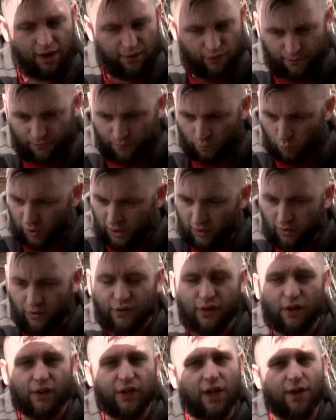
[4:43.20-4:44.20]
The wheel
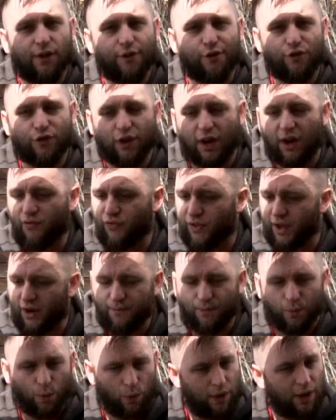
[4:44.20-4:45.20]
is on the other side,
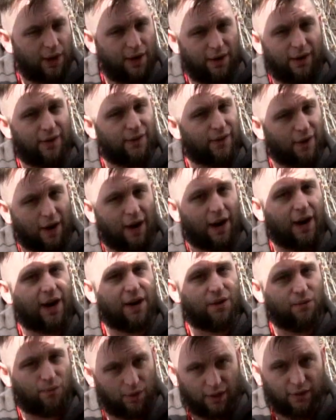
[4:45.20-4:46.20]
therefore it is
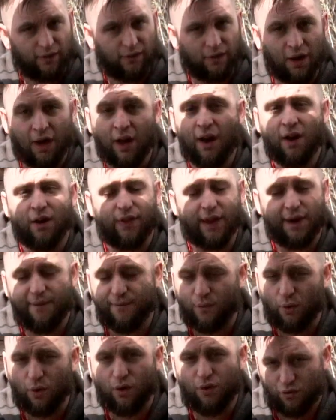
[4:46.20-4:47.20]
high risk.
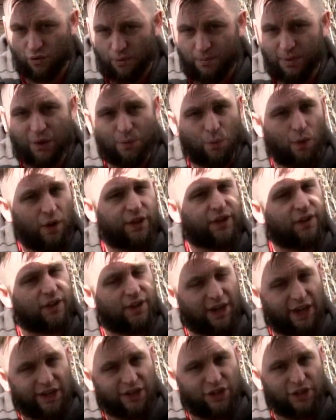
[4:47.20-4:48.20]
Therefore, nobody wants to
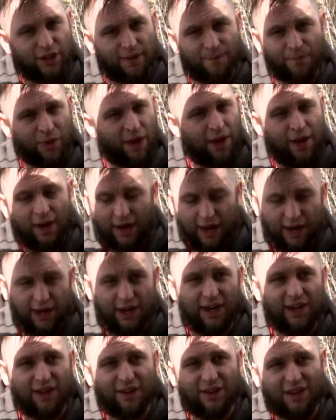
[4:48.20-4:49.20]
touch it, and
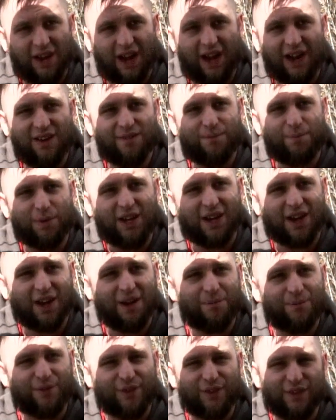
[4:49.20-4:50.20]
it kind of
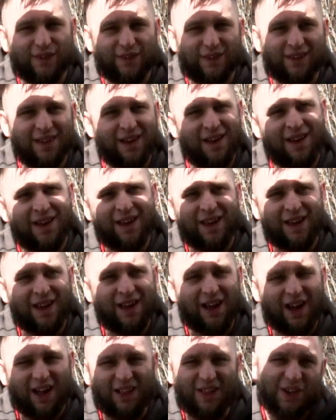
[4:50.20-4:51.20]
becomes
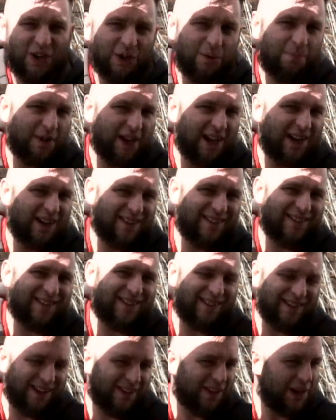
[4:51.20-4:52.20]
a little bit
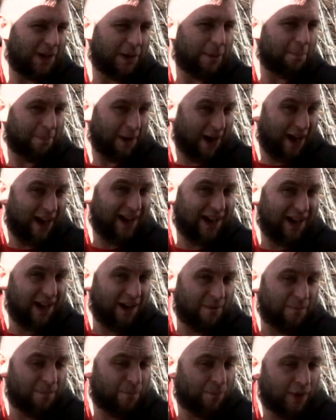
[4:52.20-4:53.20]
silly to
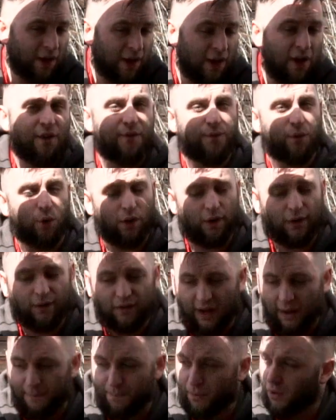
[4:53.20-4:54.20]
buy. For
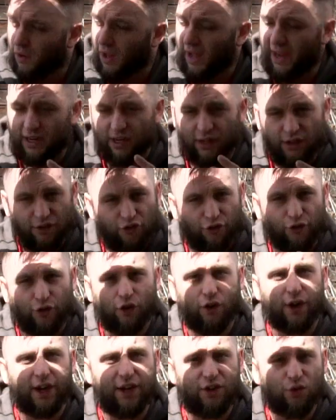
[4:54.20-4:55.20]
example, I can
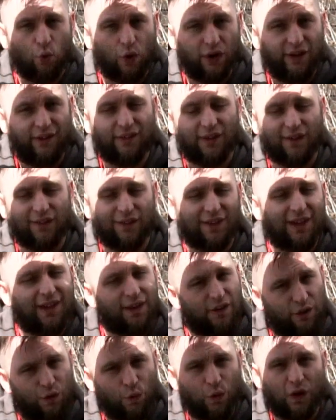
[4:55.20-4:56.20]
insure a
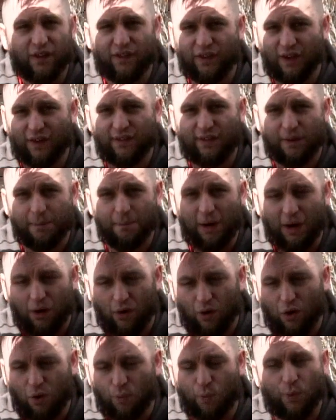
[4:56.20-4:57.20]
2016 2SS
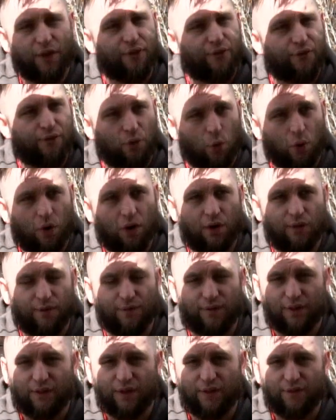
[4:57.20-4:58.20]
Camaro with
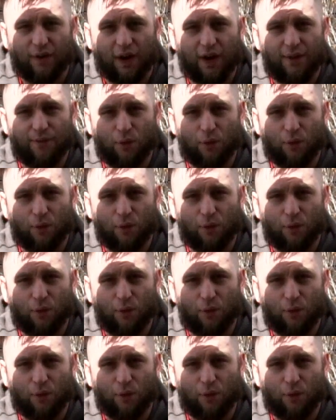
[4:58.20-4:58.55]
455